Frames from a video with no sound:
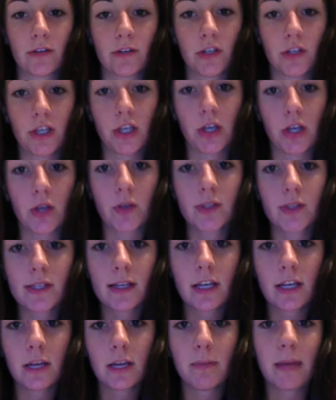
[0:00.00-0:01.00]
cues
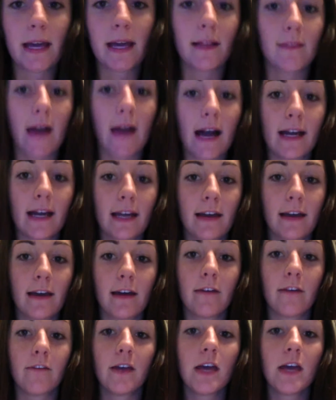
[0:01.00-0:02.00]
could be a lack
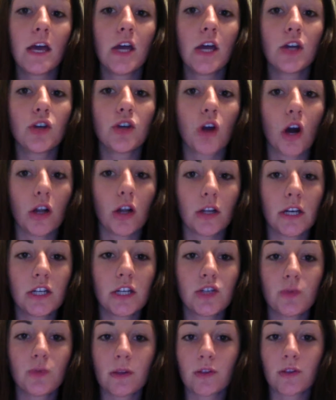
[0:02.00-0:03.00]
of
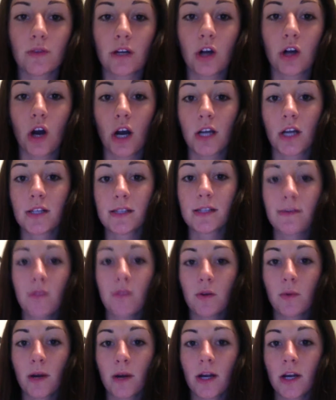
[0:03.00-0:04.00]
knowledge with regards of the
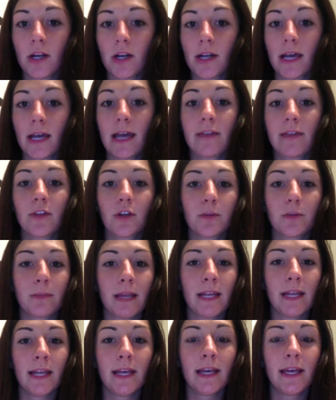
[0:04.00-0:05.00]
word and their
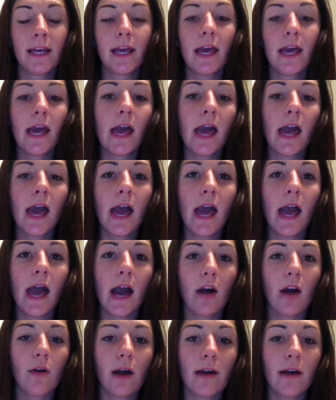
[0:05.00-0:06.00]
meaning.
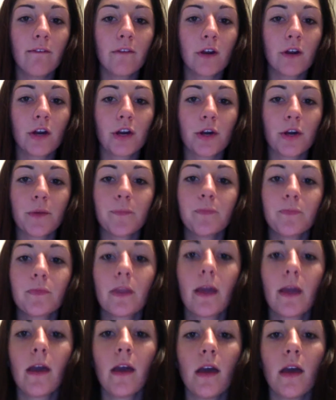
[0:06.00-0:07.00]
However,
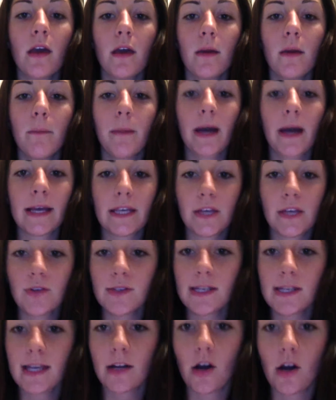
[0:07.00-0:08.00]
by
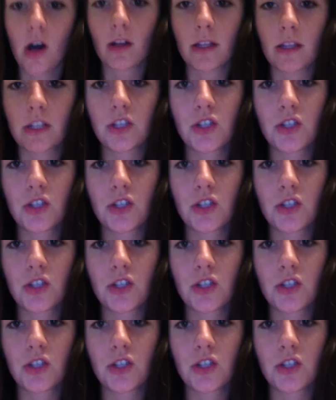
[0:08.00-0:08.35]
using college